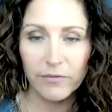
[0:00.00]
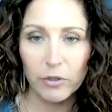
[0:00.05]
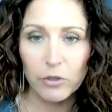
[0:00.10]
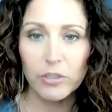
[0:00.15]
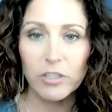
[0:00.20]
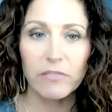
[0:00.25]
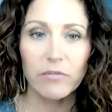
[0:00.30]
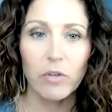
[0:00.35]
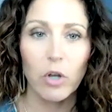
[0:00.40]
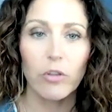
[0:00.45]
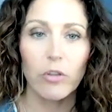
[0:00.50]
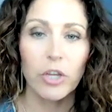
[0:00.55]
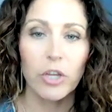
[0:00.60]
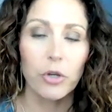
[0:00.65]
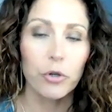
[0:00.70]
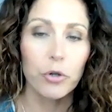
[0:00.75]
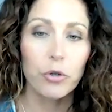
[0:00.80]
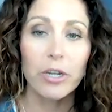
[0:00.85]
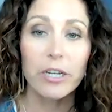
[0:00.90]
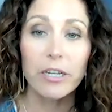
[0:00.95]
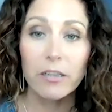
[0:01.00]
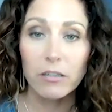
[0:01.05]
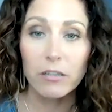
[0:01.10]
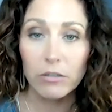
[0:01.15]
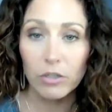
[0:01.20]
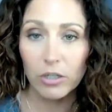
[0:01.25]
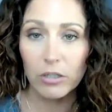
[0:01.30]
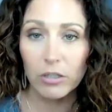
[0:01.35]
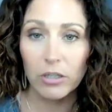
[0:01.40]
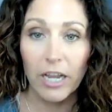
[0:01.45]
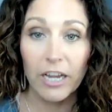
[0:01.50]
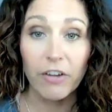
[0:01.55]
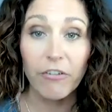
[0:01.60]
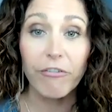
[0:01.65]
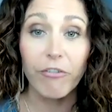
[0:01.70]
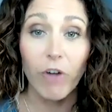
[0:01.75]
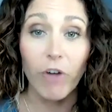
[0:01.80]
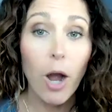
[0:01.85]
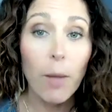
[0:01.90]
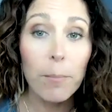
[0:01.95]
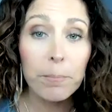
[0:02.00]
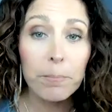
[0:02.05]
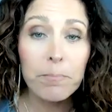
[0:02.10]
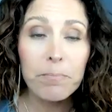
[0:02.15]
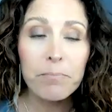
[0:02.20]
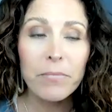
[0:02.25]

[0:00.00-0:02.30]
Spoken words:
first of all, that you're creating the lookalike from,